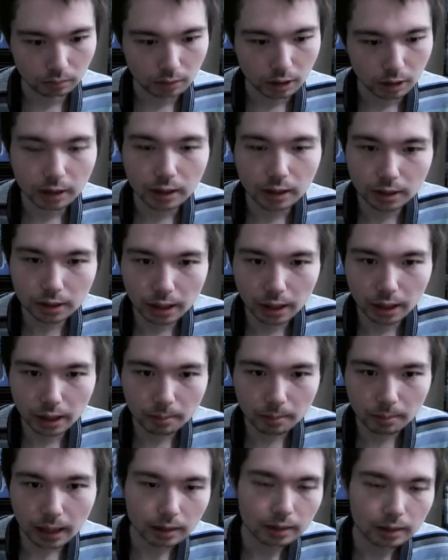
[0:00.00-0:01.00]
This
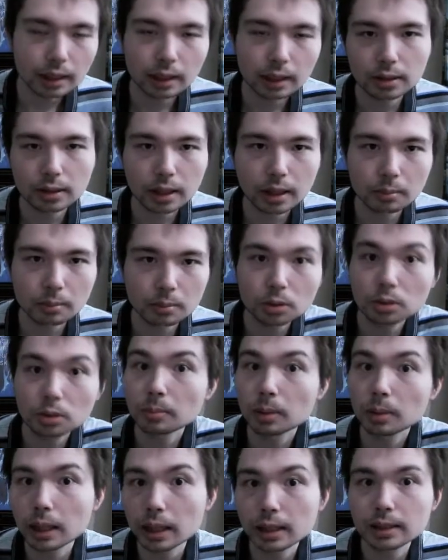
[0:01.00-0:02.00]
game and the next game
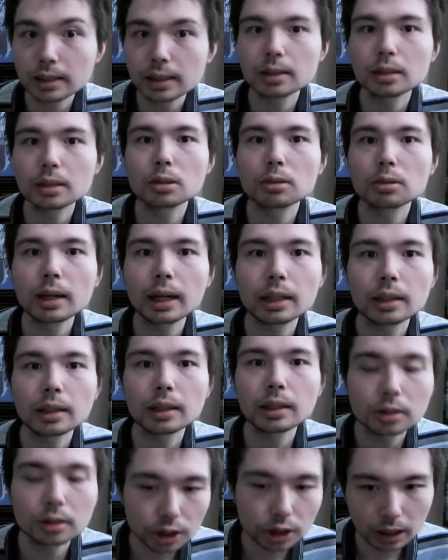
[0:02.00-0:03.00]
took place in the
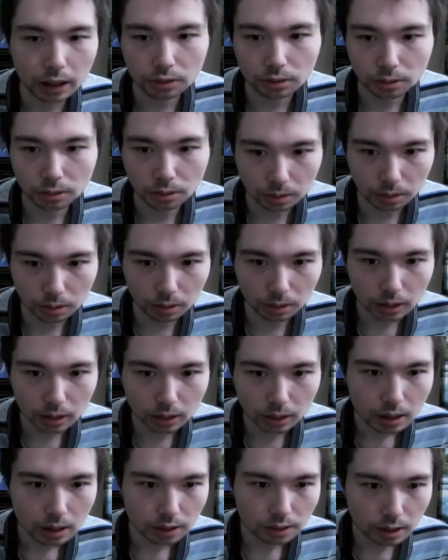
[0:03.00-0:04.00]
Grand Chess Tour.
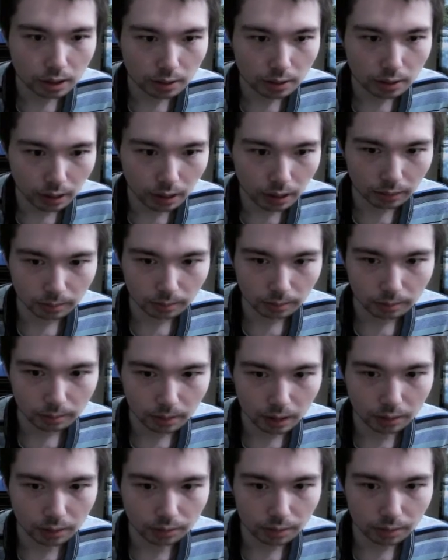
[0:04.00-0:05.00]
C5,
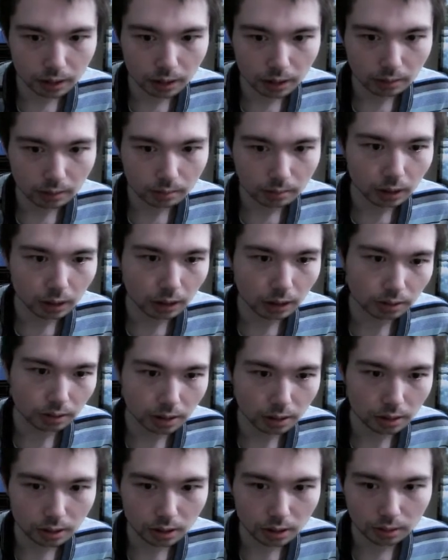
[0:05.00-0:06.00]
E3, Knight
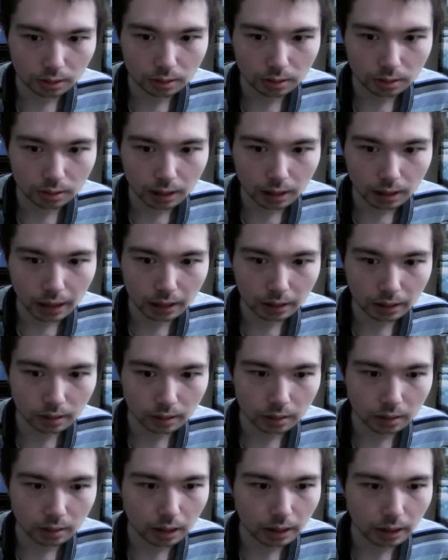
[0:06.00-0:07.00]
C6,
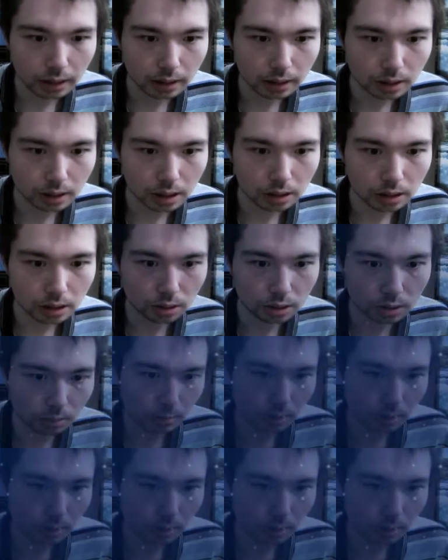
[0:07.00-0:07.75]
and Knight D2.